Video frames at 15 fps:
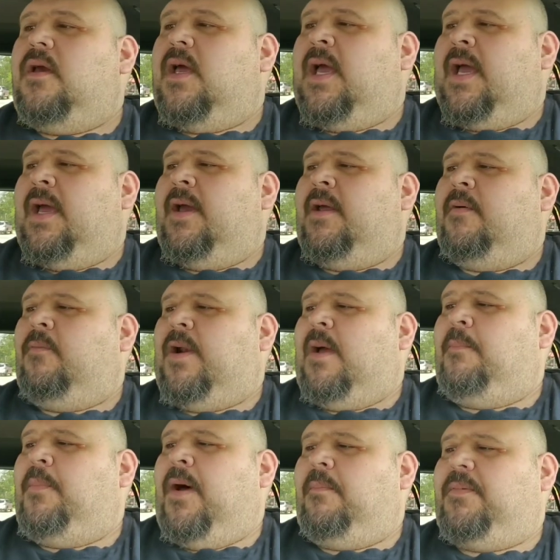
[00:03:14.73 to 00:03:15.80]
And when I
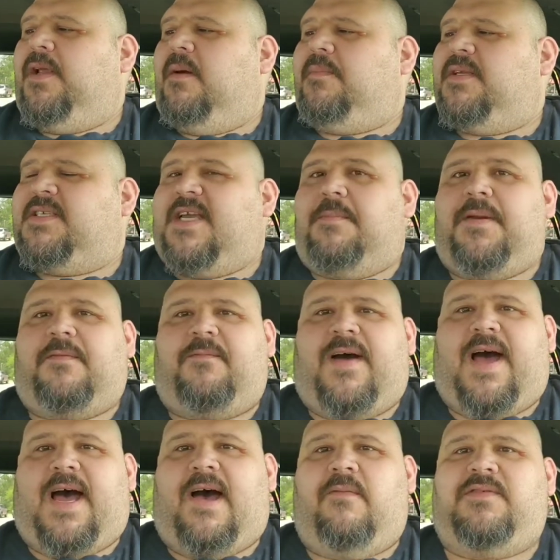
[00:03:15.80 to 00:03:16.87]
bumped up to
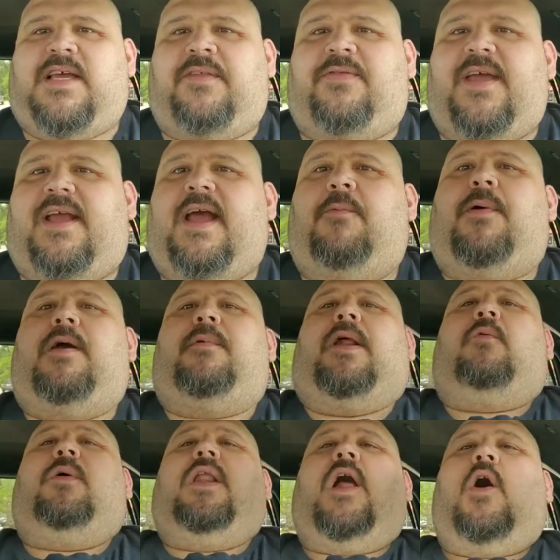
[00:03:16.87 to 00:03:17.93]
75s, I think when I
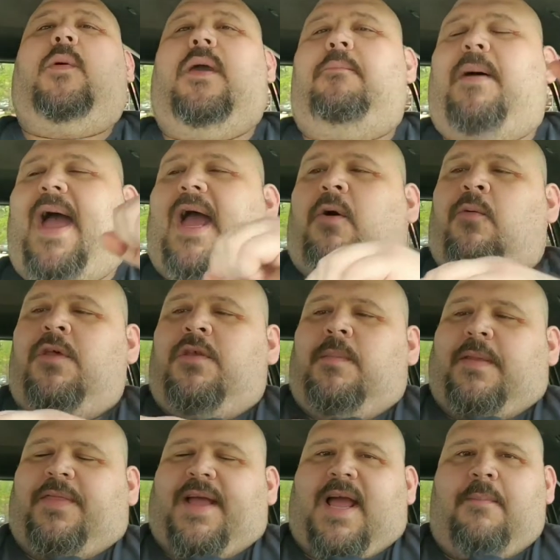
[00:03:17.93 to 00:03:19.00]
went all the way back with them,
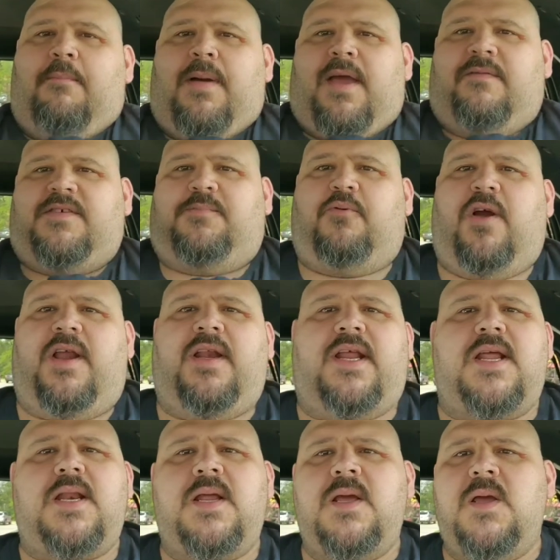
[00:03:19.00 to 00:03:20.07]
I think I may have sprained
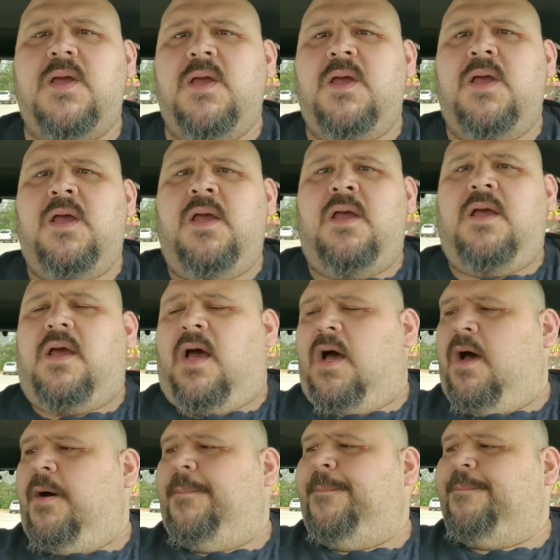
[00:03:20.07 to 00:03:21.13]
it.
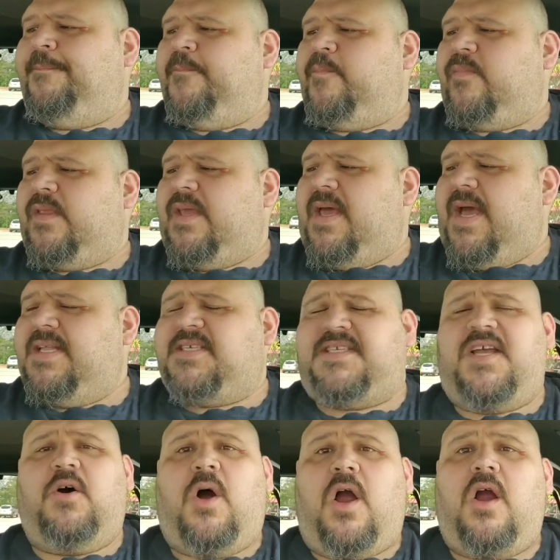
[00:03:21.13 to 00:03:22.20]
Um, it
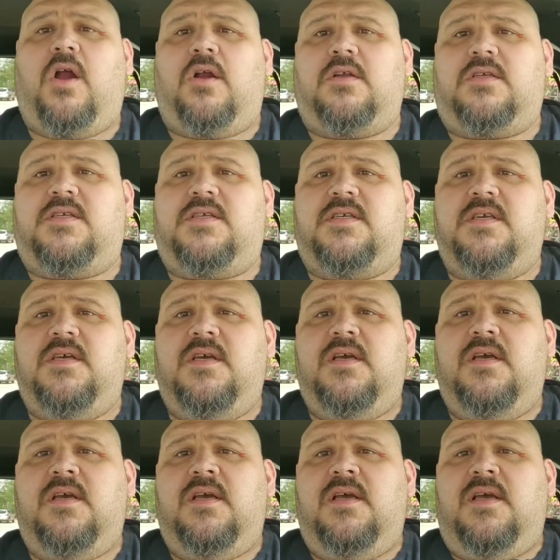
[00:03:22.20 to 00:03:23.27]
still hurts
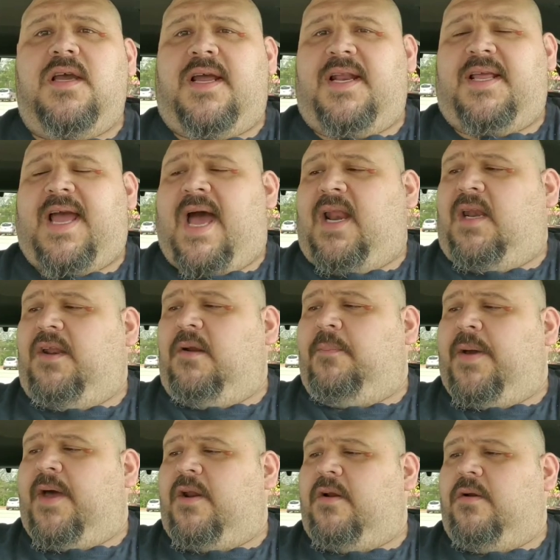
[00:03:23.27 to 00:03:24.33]
it had gotten a little
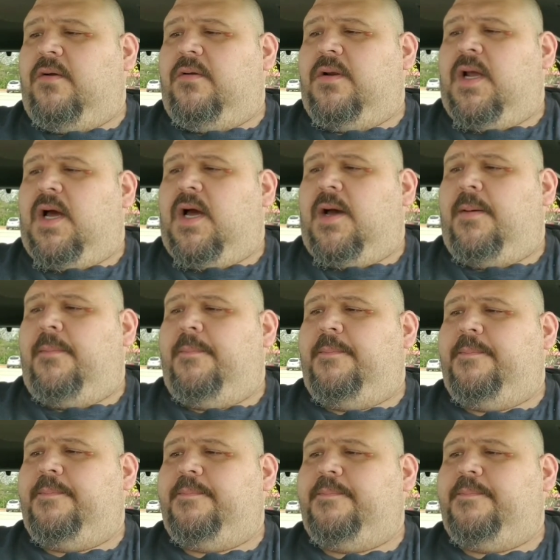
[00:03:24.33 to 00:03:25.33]
better. Um,